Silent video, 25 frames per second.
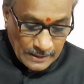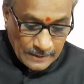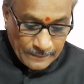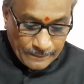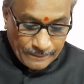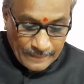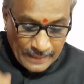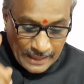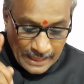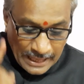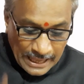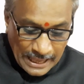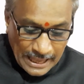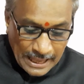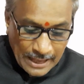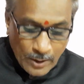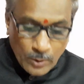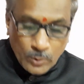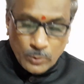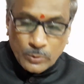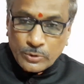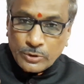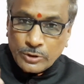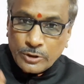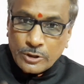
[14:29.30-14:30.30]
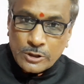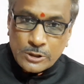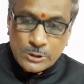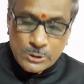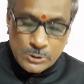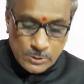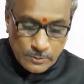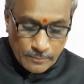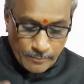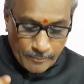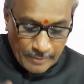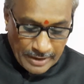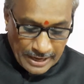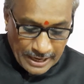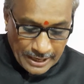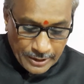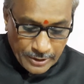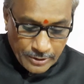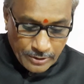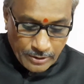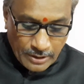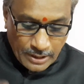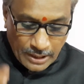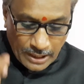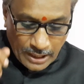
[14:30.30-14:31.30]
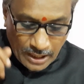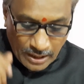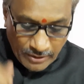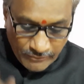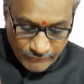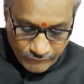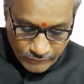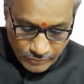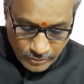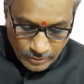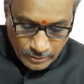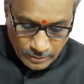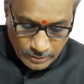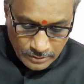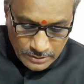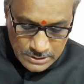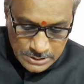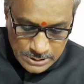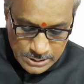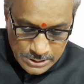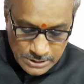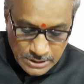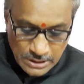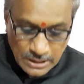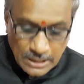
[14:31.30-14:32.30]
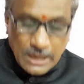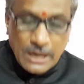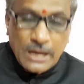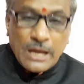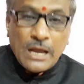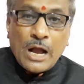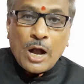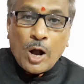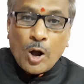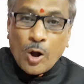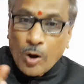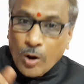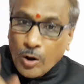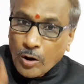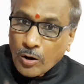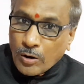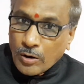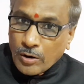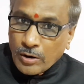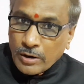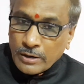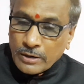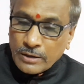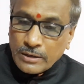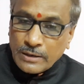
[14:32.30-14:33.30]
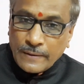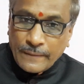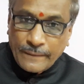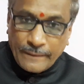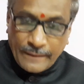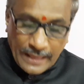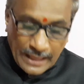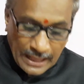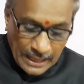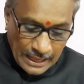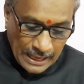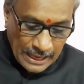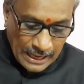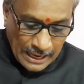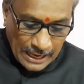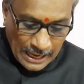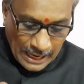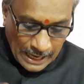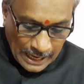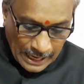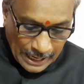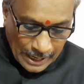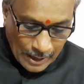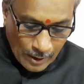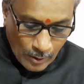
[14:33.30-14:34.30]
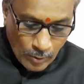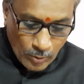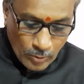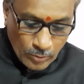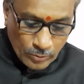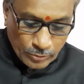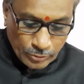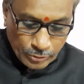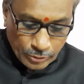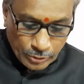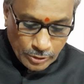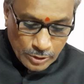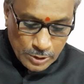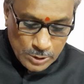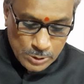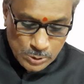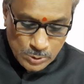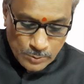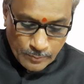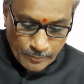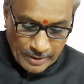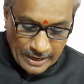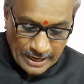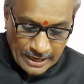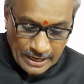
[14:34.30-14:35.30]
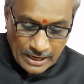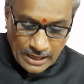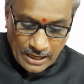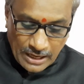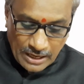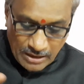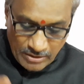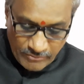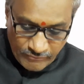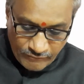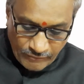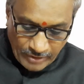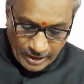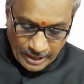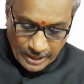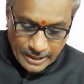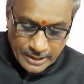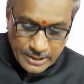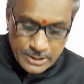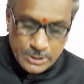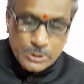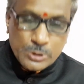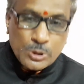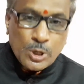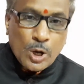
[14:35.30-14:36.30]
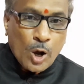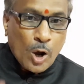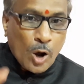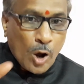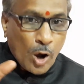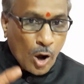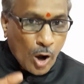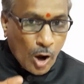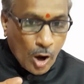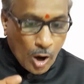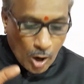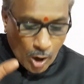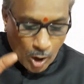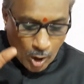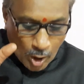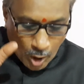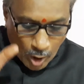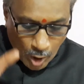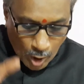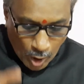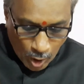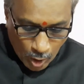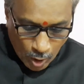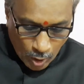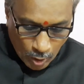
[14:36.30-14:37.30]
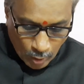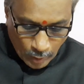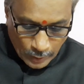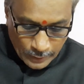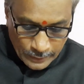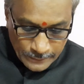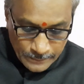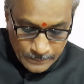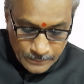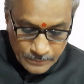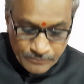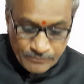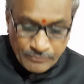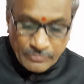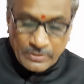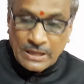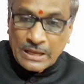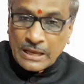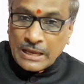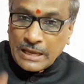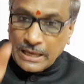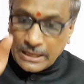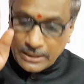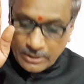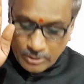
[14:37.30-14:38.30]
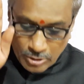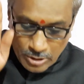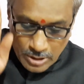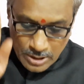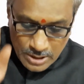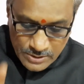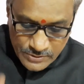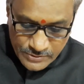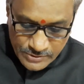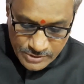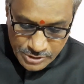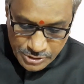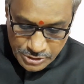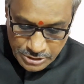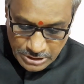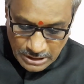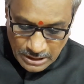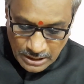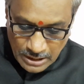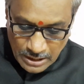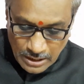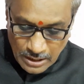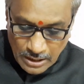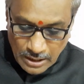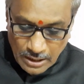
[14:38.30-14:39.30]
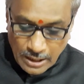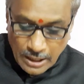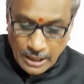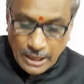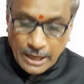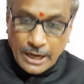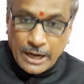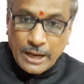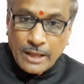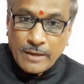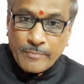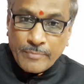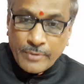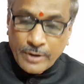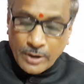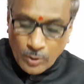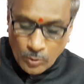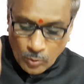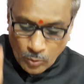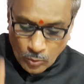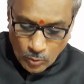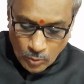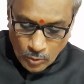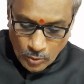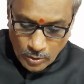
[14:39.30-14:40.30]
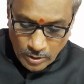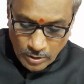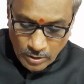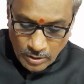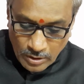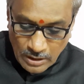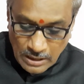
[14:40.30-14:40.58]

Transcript: They have thus made efforts, or they have thus made effects on ethnicity, neighborhood,